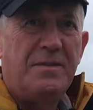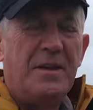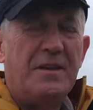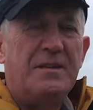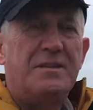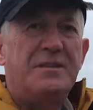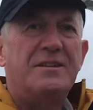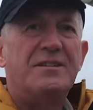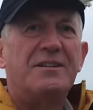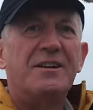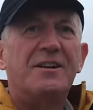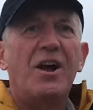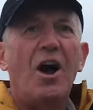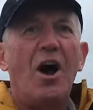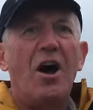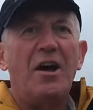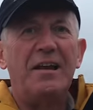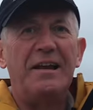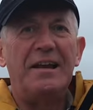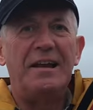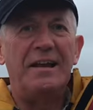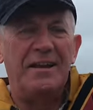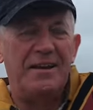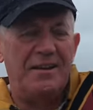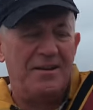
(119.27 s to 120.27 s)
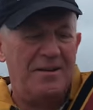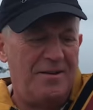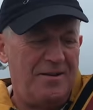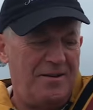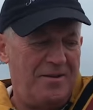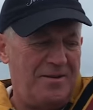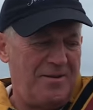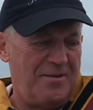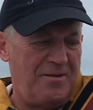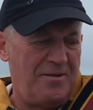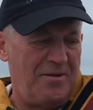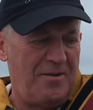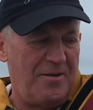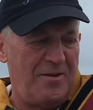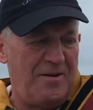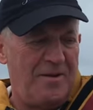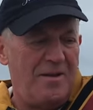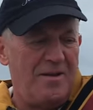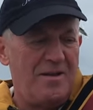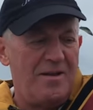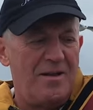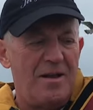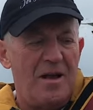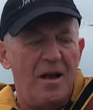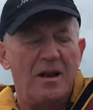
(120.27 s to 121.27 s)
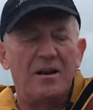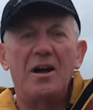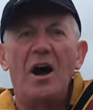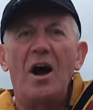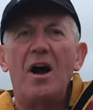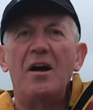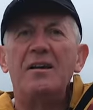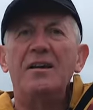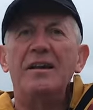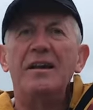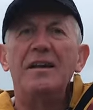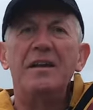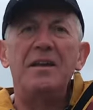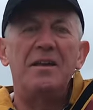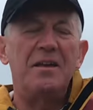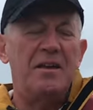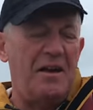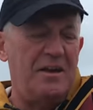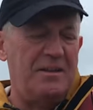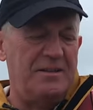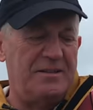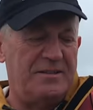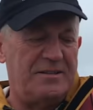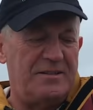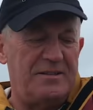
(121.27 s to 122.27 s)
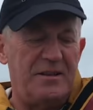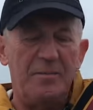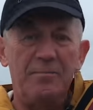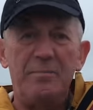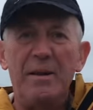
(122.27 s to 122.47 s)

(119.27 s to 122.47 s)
This is a codling. A codling is